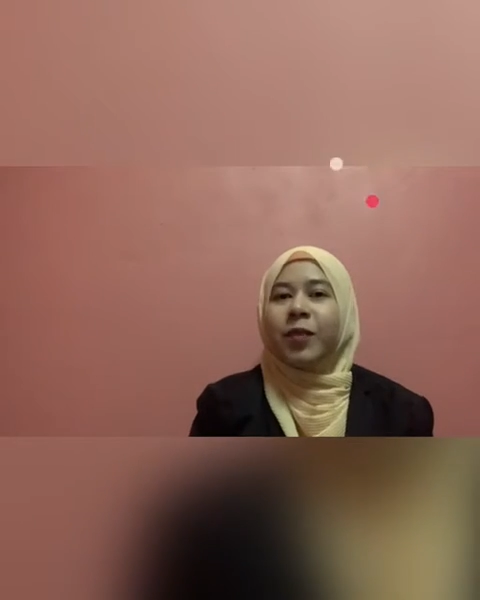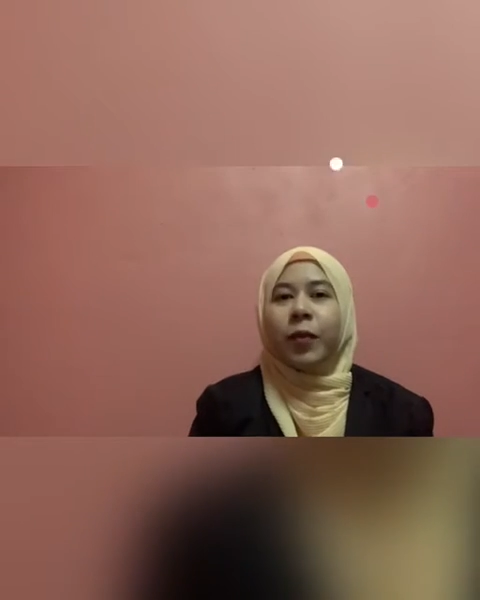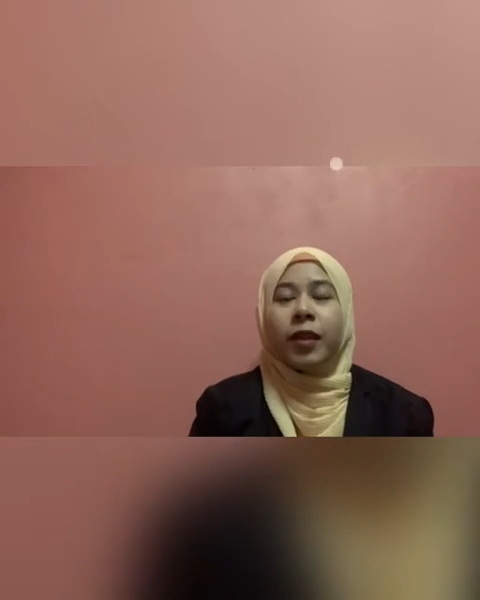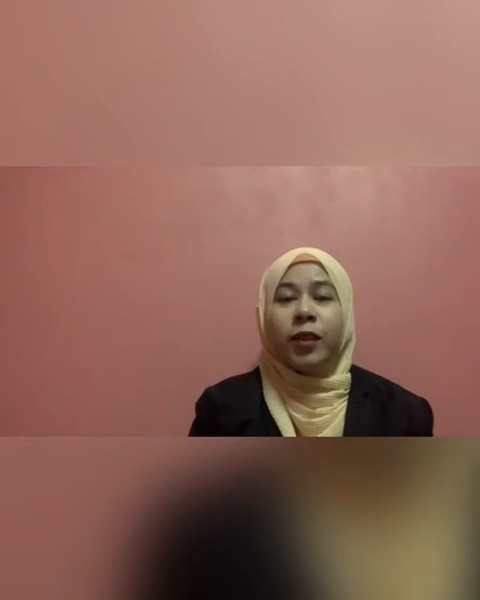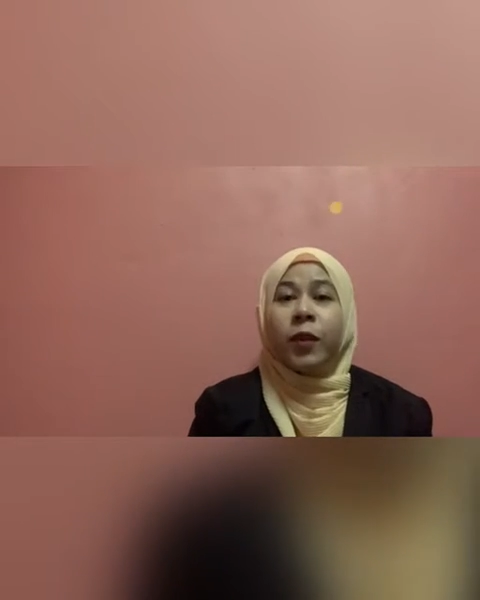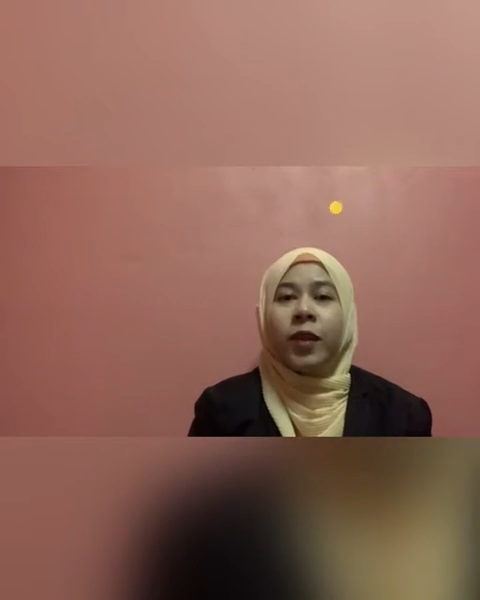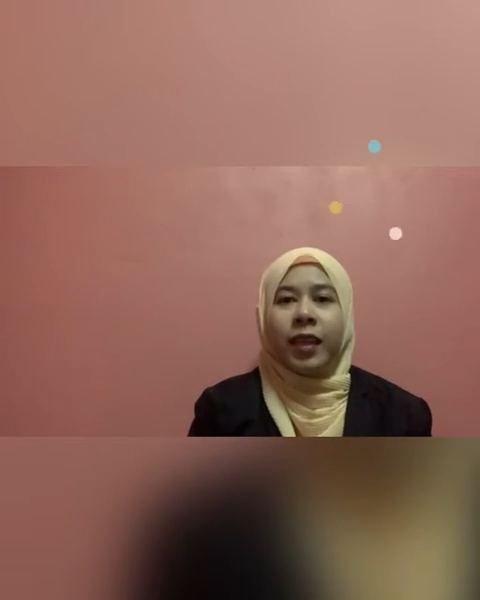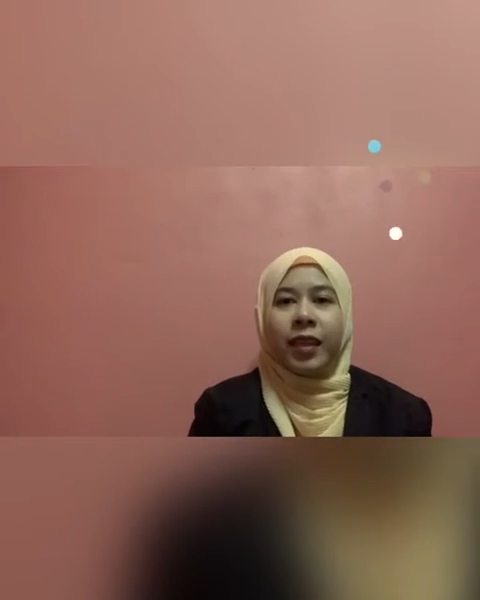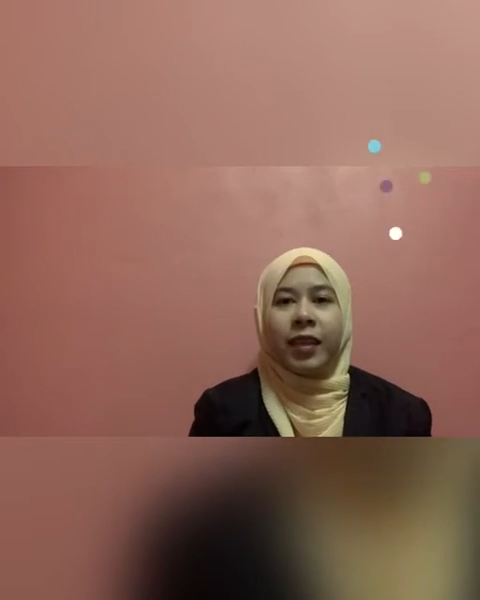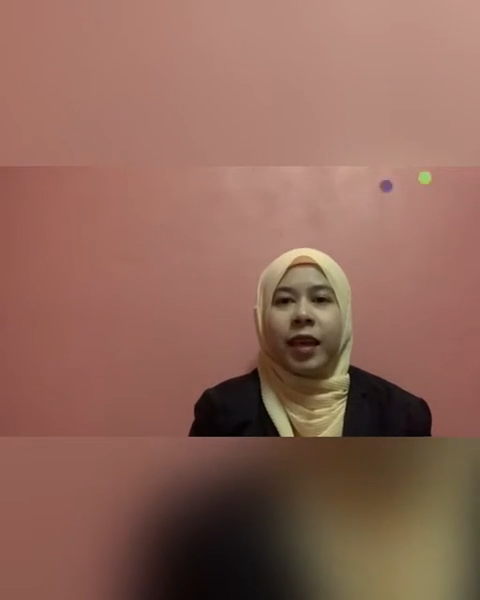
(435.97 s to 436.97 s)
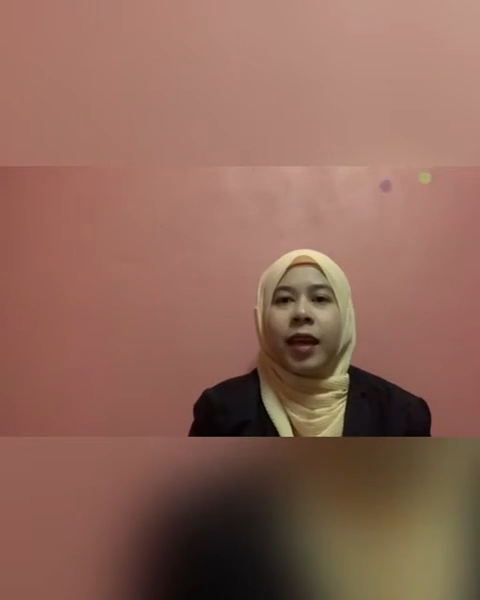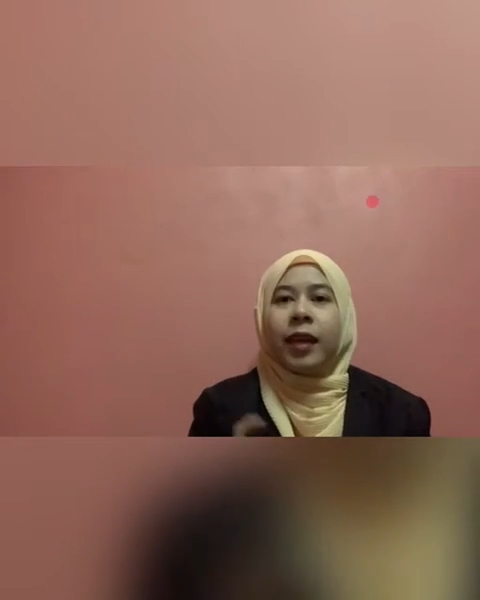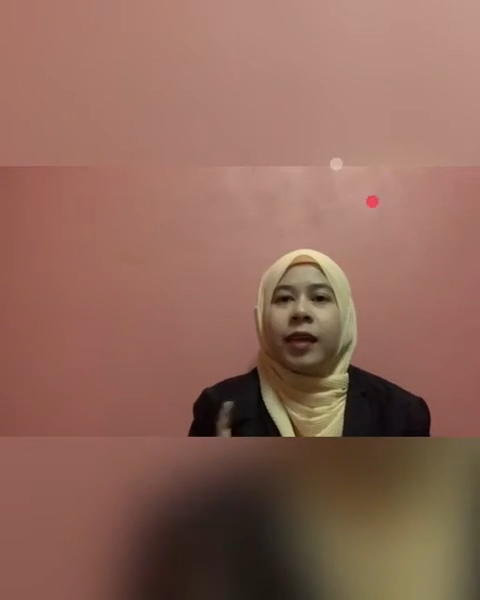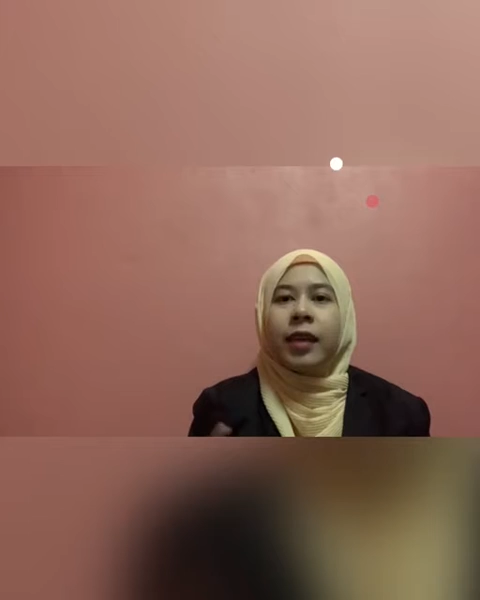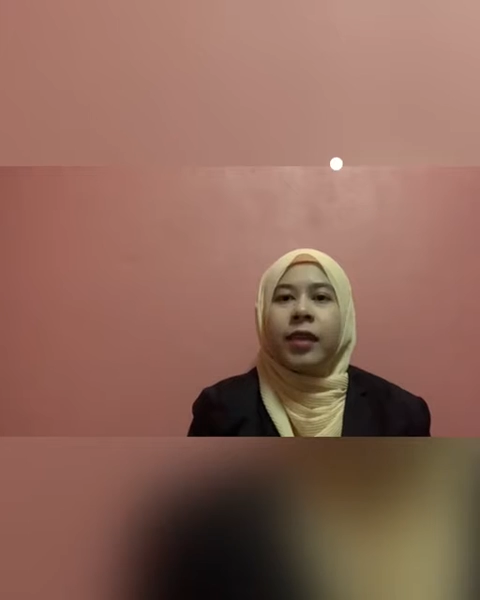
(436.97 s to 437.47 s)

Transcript: but not least, the